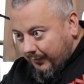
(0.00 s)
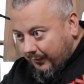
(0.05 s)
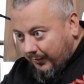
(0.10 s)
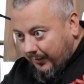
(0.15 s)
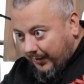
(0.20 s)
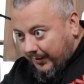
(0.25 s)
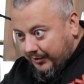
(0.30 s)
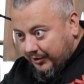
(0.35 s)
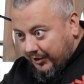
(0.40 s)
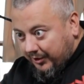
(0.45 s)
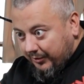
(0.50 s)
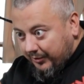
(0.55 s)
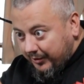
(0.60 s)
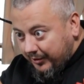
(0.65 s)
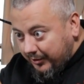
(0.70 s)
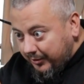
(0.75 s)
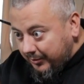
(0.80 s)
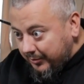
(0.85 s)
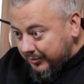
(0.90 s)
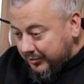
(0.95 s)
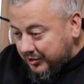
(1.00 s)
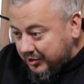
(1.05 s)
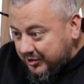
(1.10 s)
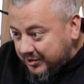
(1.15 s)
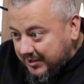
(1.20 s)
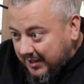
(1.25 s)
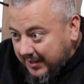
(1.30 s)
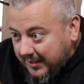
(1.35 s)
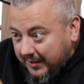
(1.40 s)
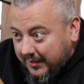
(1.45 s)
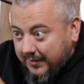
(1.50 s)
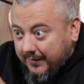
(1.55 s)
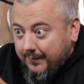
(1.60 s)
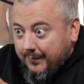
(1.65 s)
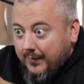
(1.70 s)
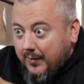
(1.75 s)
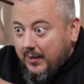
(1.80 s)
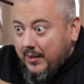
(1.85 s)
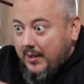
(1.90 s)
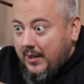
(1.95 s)
What I generally do is just kind of
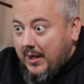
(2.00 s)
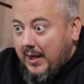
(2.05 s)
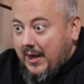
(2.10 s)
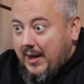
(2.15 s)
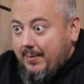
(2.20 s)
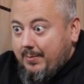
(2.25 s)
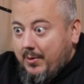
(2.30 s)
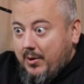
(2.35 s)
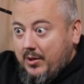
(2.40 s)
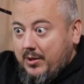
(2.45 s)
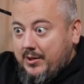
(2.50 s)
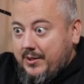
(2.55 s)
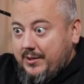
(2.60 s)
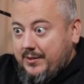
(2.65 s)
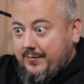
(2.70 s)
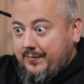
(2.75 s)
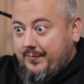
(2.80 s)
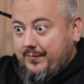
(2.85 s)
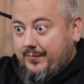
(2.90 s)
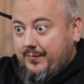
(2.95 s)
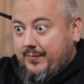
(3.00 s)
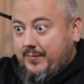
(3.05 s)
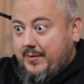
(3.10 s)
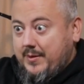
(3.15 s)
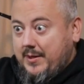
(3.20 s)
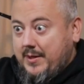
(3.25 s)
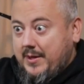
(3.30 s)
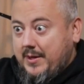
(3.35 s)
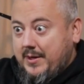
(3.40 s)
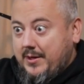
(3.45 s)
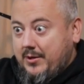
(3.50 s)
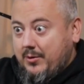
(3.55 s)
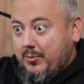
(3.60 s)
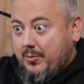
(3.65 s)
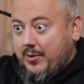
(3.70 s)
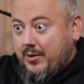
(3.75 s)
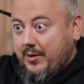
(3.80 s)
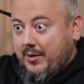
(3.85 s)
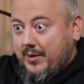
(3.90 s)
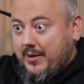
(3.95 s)
eyeball it to get it to
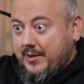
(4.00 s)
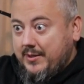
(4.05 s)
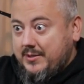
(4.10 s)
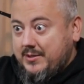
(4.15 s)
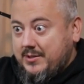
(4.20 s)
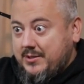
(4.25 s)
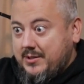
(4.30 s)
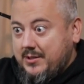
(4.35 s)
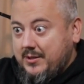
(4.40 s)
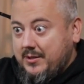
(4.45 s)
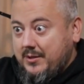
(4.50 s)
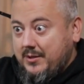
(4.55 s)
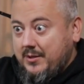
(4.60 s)
where it's